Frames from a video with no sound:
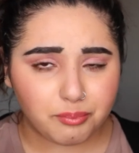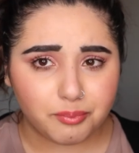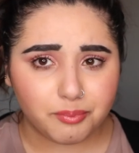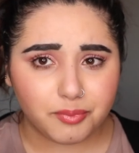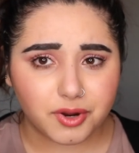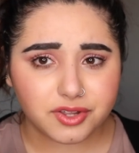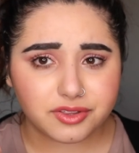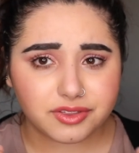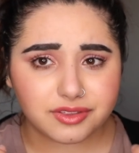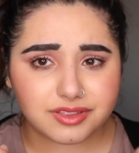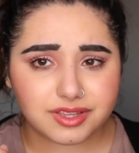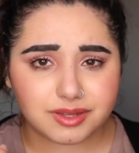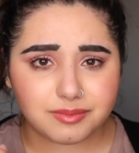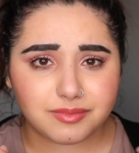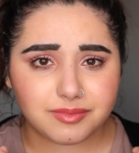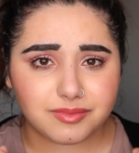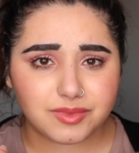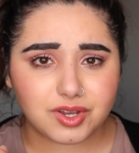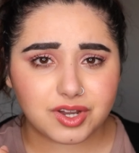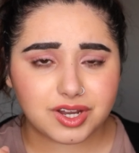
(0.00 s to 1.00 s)
both of
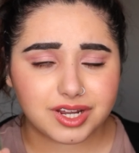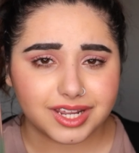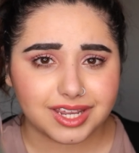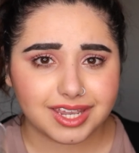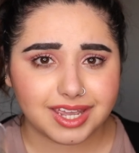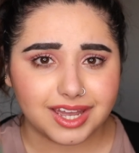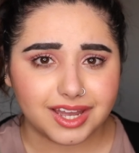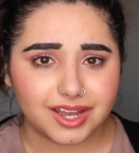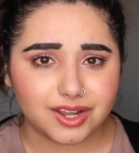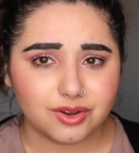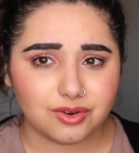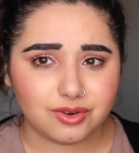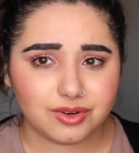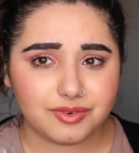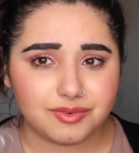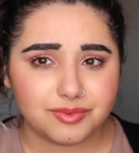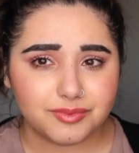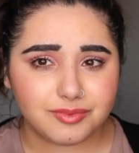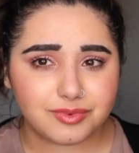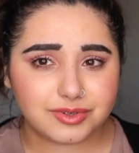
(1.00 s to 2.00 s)
them, you're going to get a
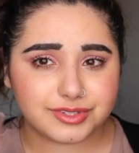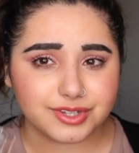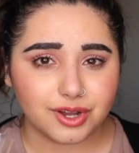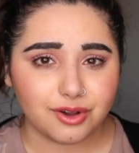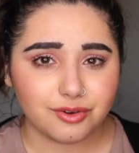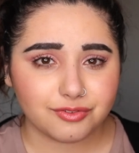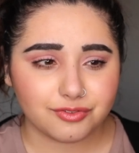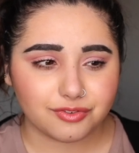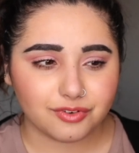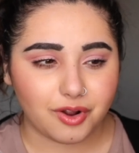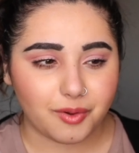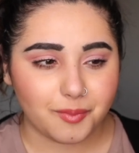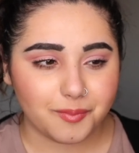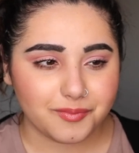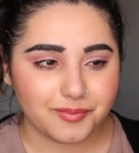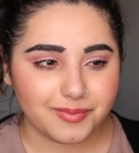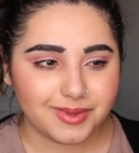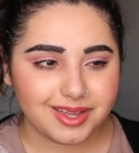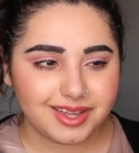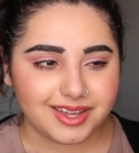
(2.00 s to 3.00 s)
good result from.